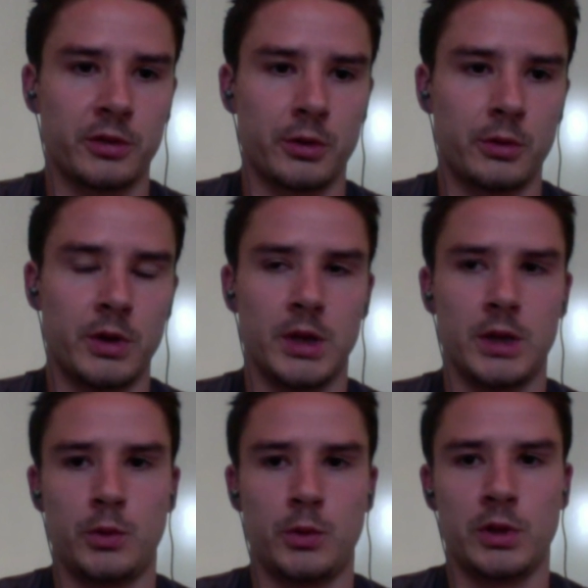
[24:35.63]
So
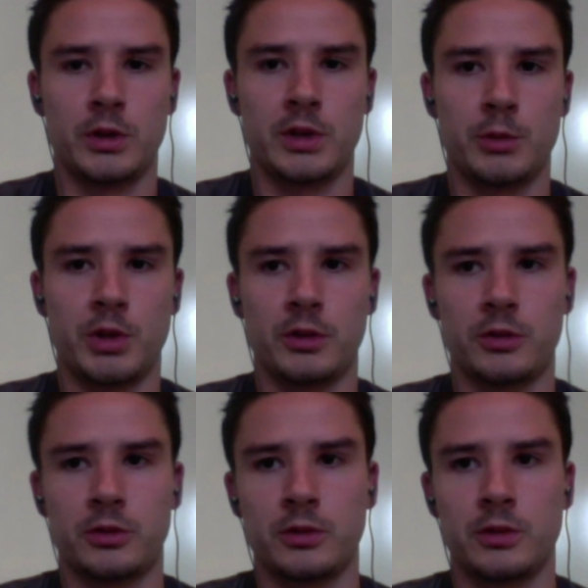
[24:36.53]
we're lucky
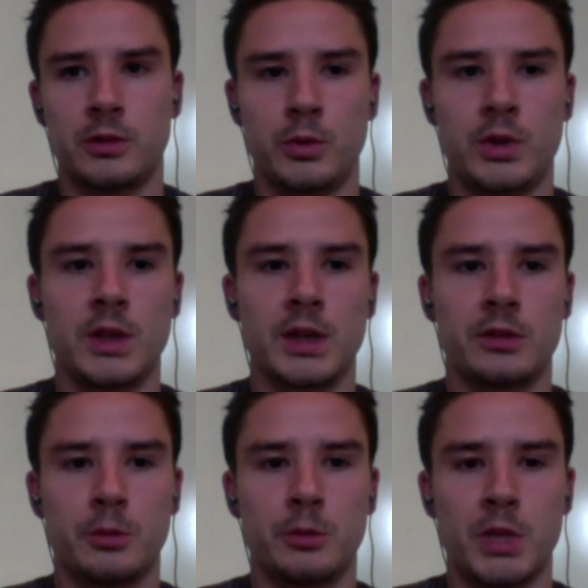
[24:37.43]
because we can
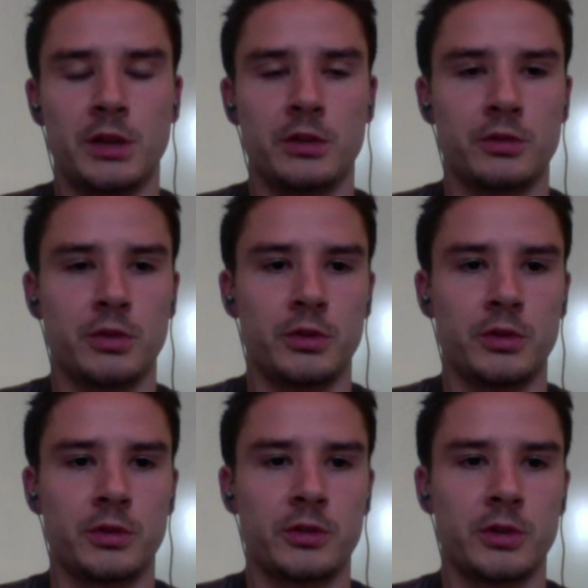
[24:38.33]
get to the millions of
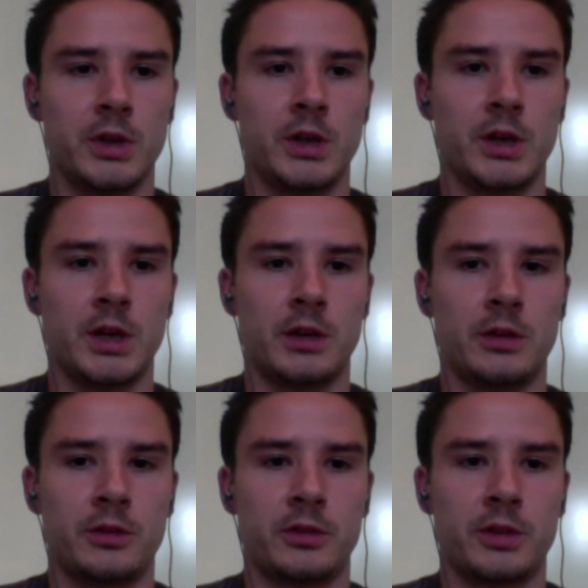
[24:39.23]
users
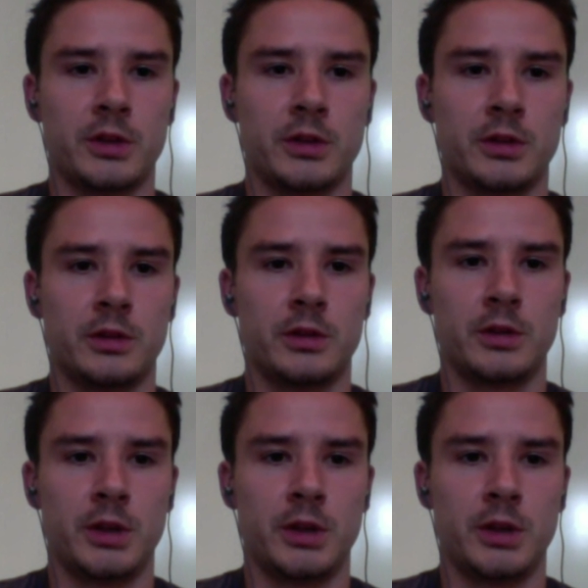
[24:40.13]
and still,